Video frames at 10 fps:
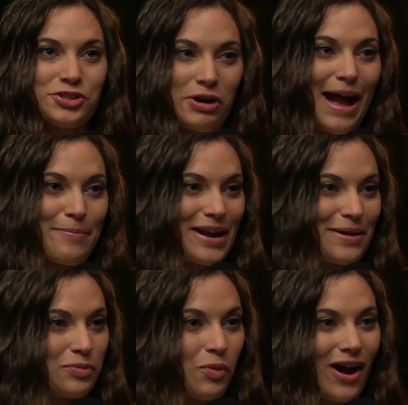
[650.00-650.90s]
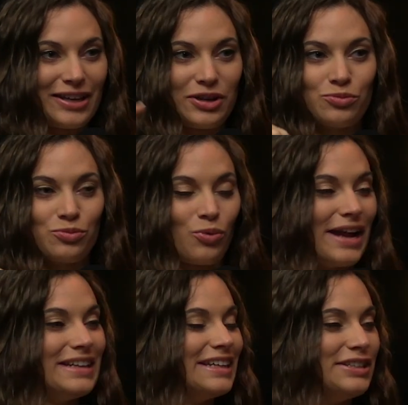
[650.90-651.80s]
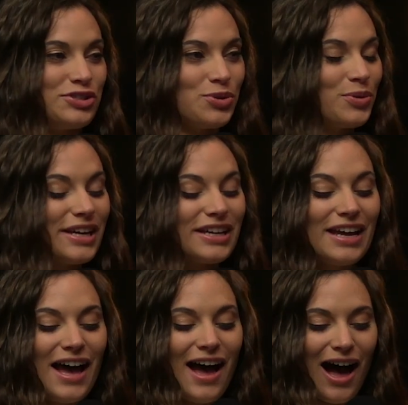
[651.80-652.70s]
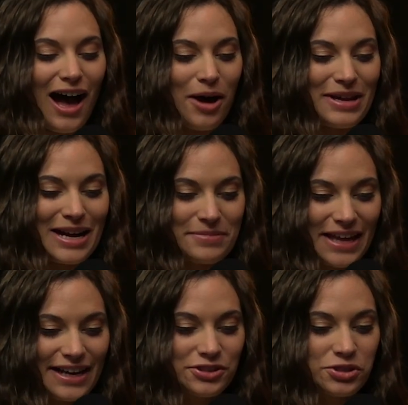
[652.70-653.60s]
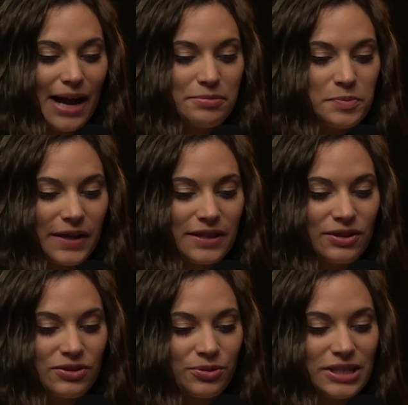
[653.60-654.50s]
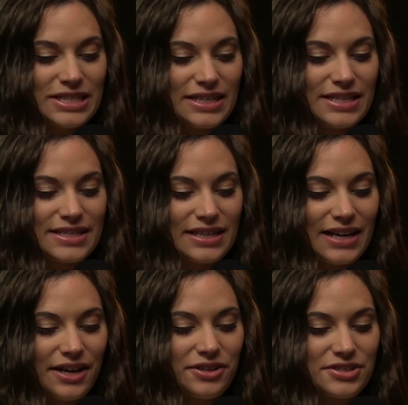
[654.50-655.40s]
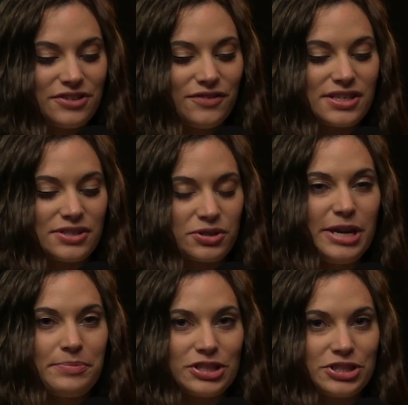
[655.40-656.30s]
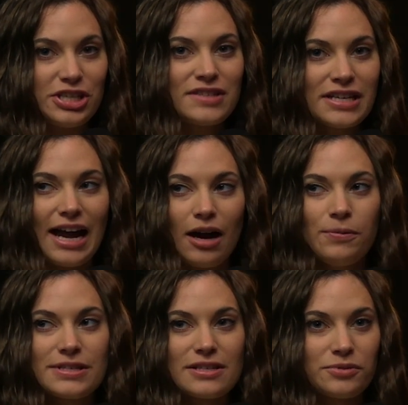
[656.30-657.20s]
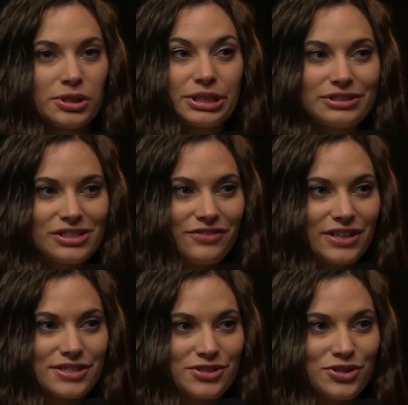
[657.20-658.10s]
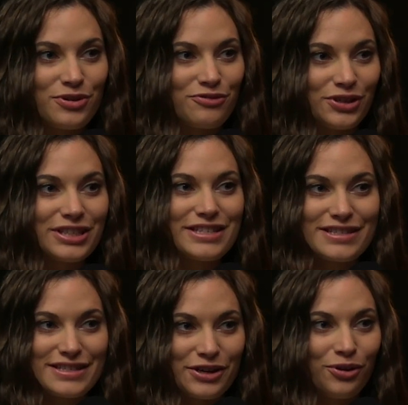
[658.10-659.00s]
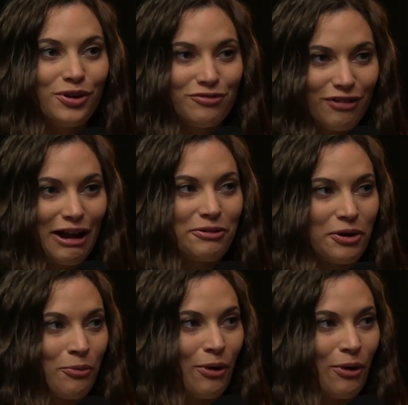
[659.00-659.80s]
a trap and I'm walking right into it and I'm getting trapped. But the reason is the Niners defense is great, but the Chiefs and Cowboys have really good defenses too. And Philly still found a